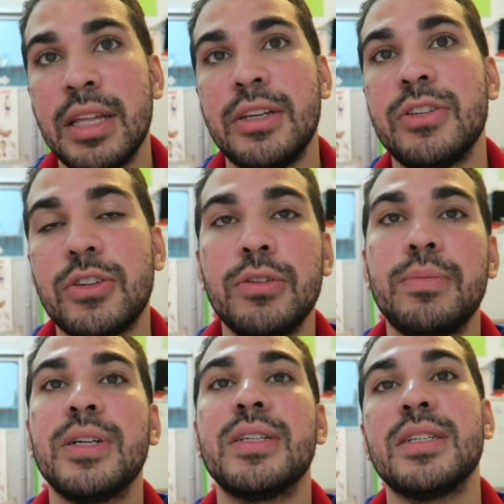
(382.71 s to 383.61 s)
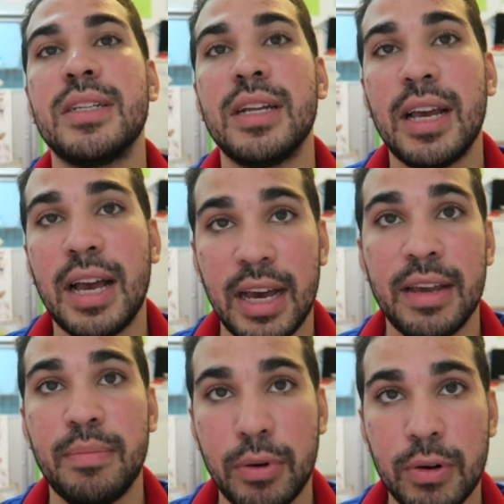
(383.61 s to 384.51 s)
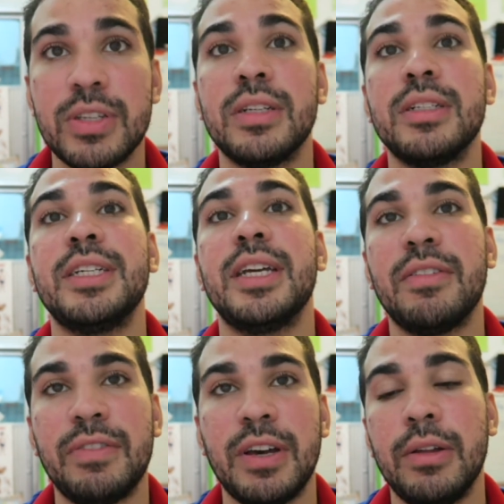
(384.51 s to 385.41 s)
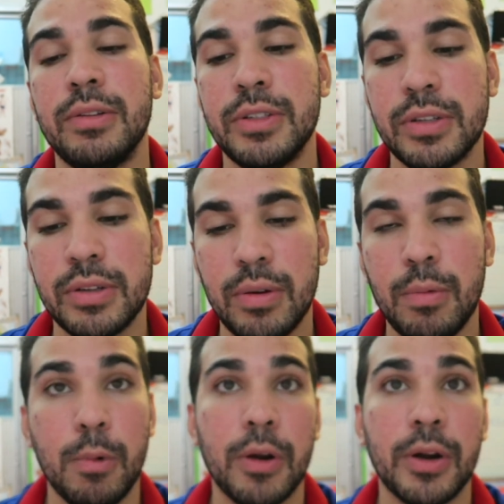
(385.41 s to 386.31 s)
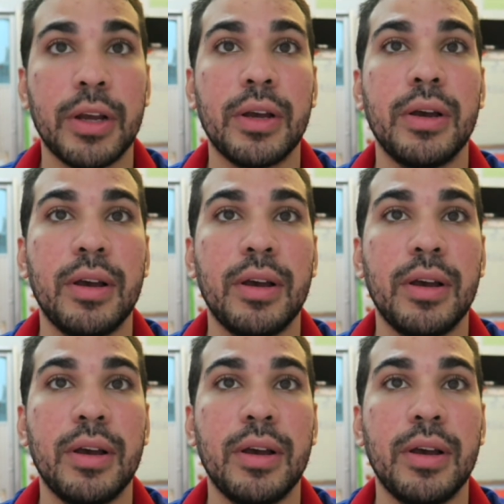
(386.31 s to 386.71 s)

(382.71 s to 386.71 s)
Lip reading: these are 2 places that I personally have found work